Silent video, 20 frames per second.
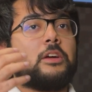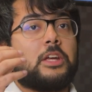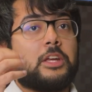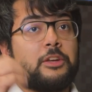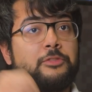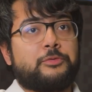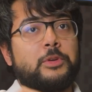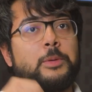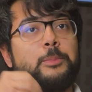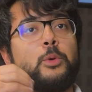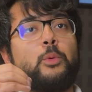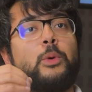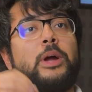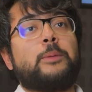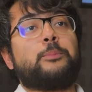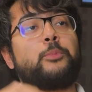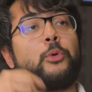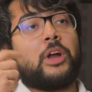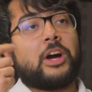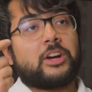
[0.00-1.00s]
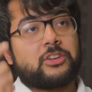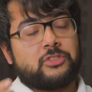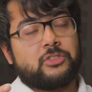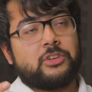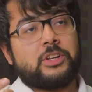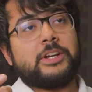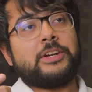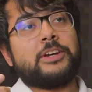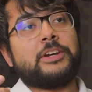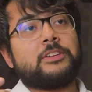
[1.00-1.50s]
if we provide
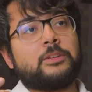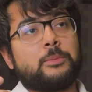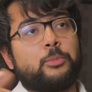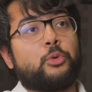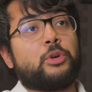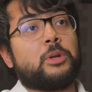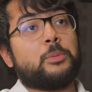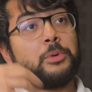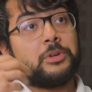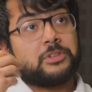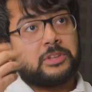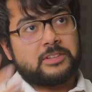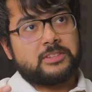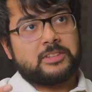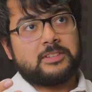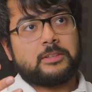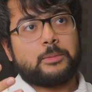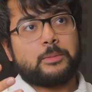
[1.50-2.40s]
production-related support, emergency